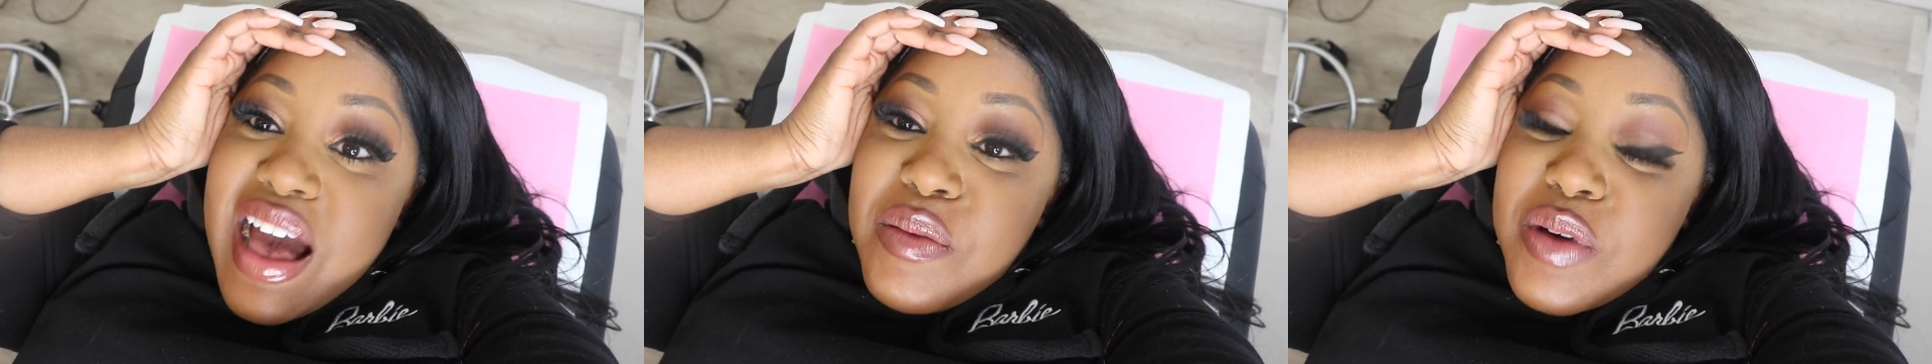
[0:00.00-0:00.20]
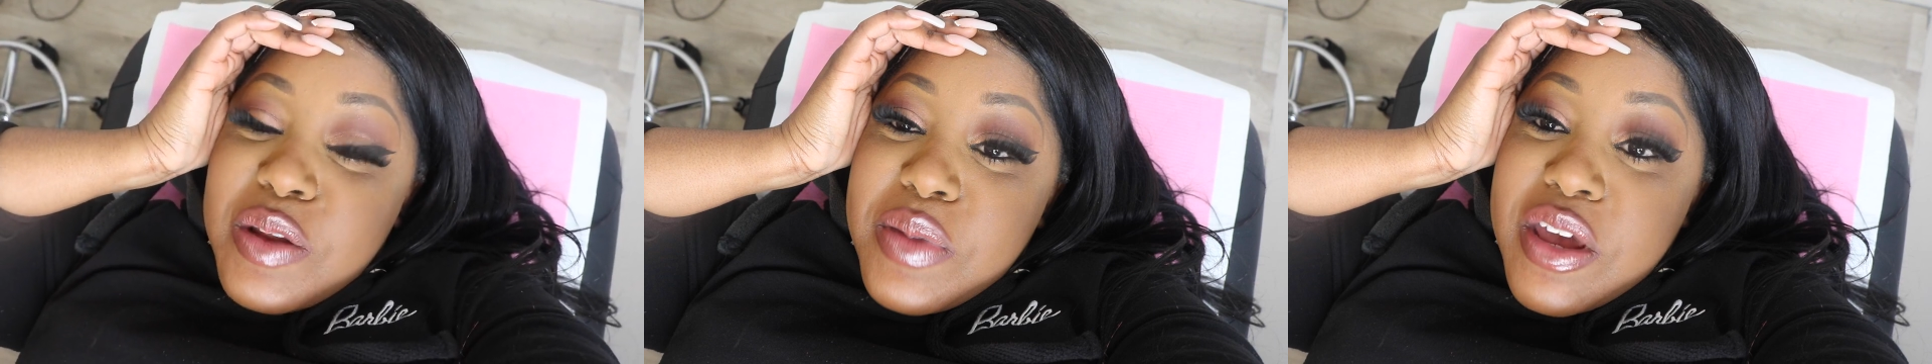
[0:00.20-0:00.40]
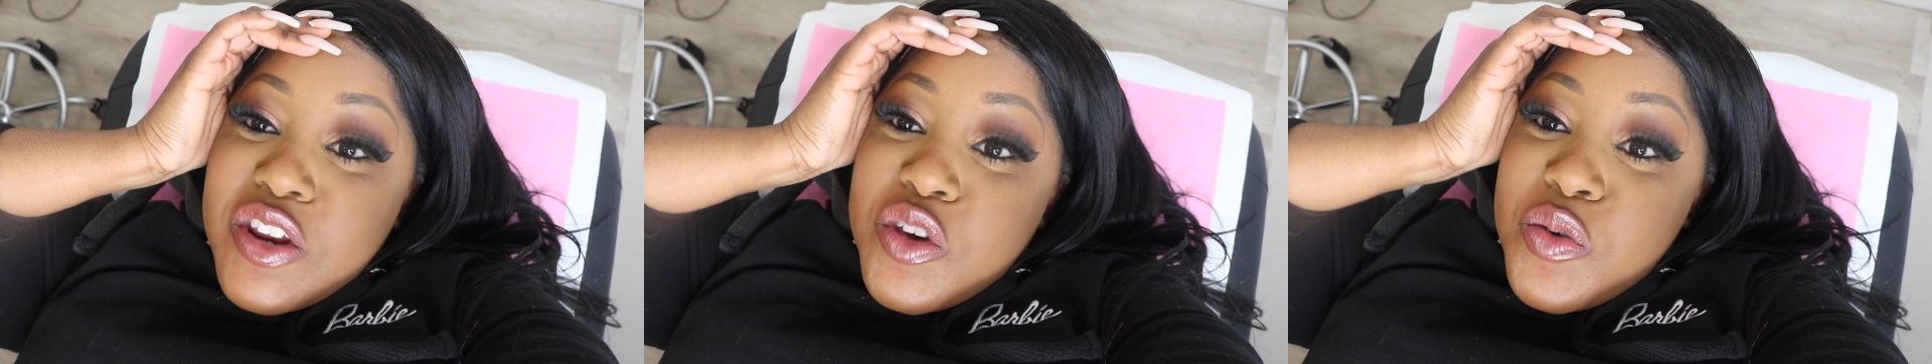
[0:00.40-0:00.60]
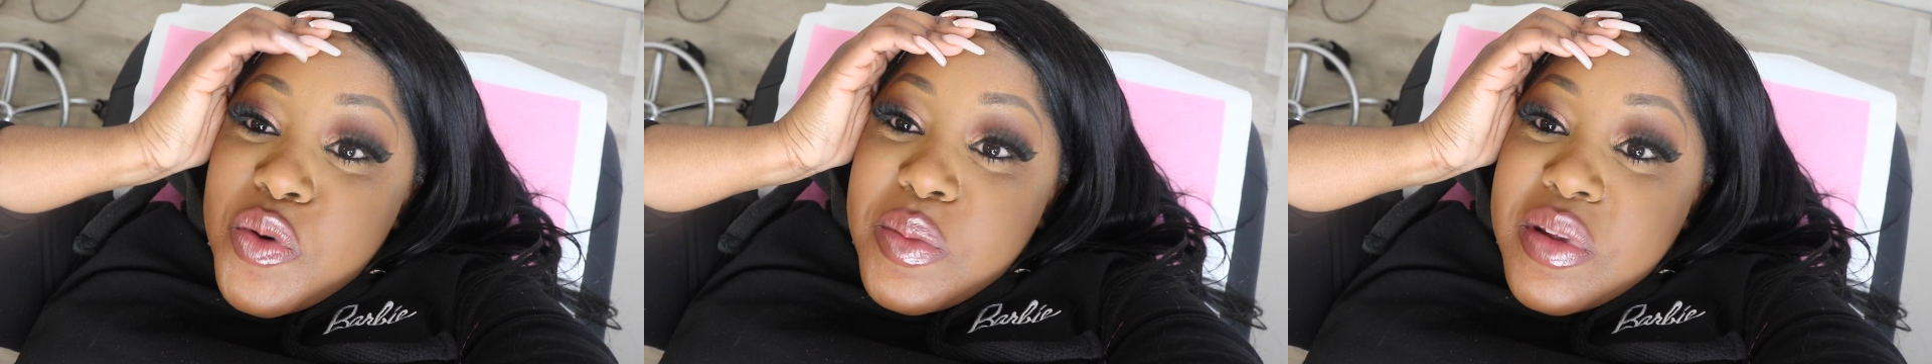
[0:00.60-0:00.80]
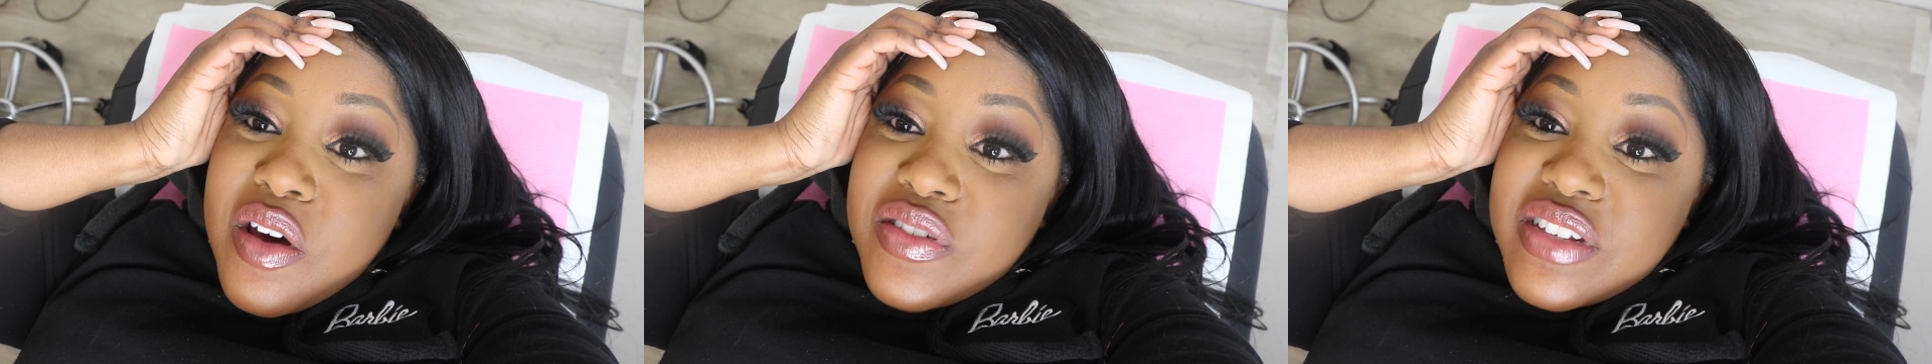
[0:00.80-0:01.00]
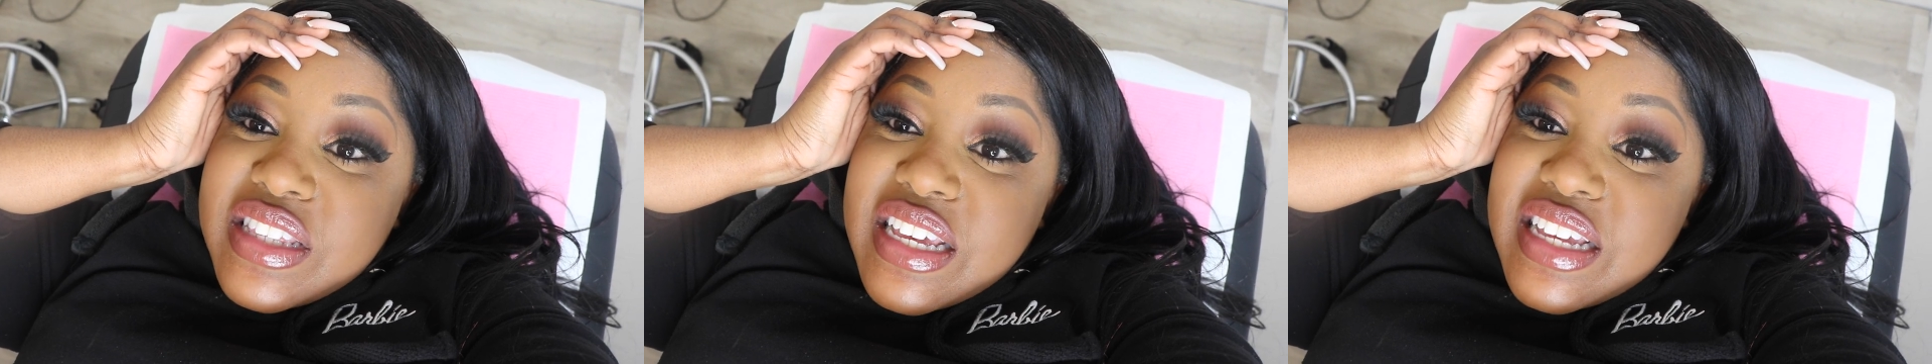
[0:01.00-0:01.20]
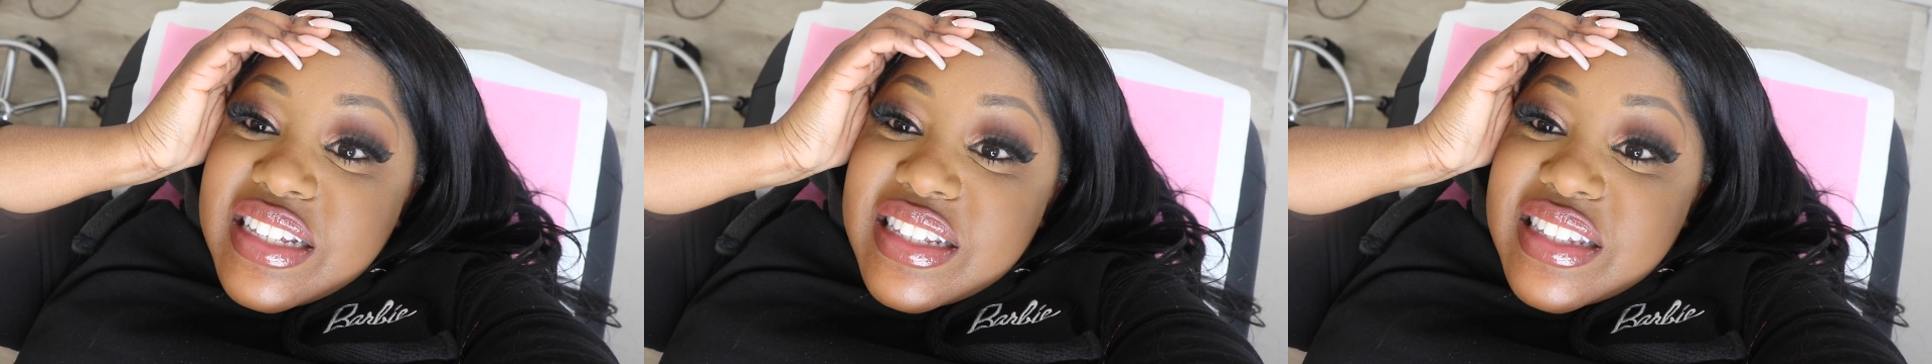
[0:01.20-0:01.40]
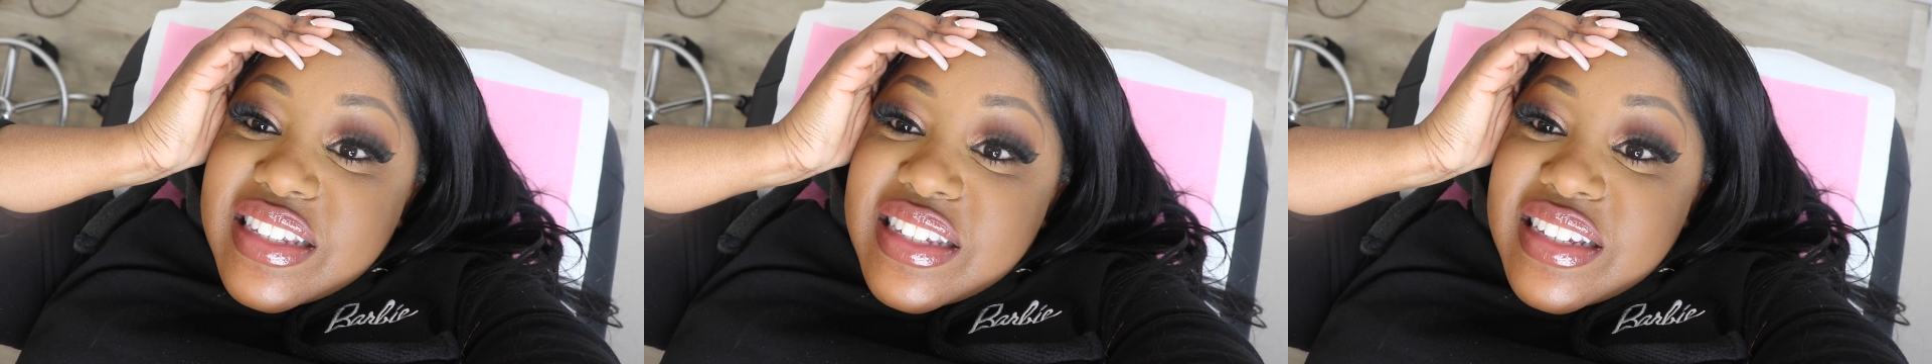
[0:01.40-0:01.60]
I'm gonna be a new woman after
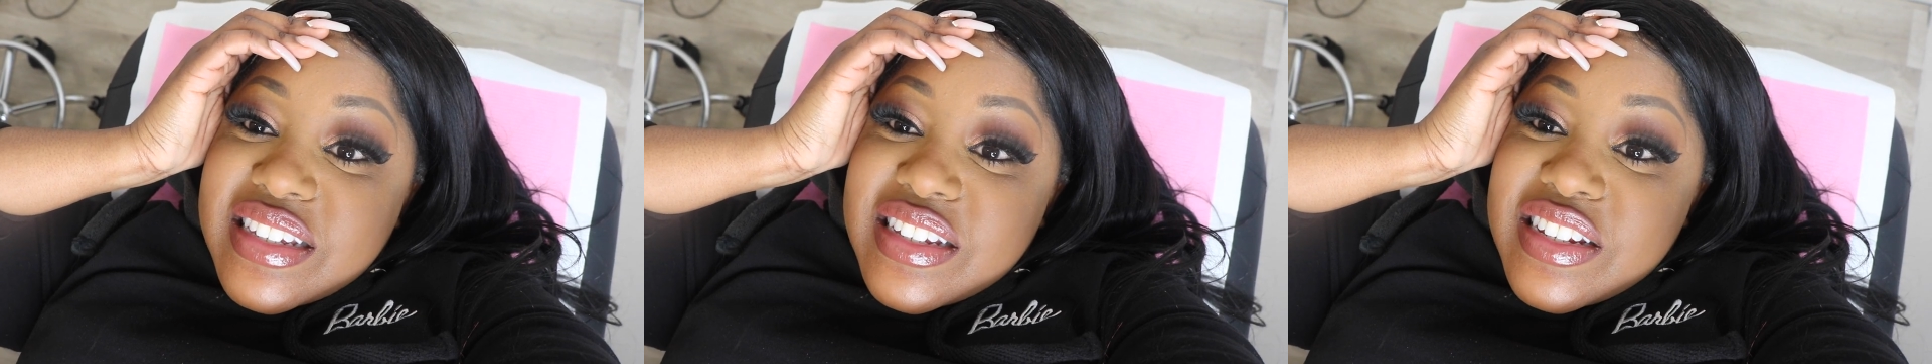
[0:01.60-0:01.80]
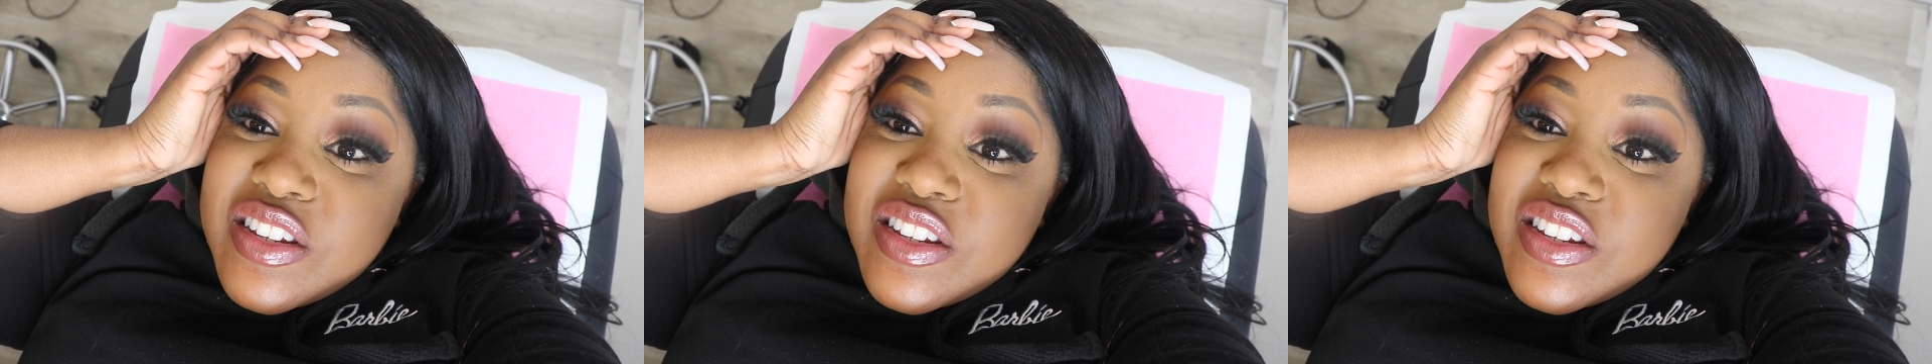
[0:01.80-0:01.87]
this.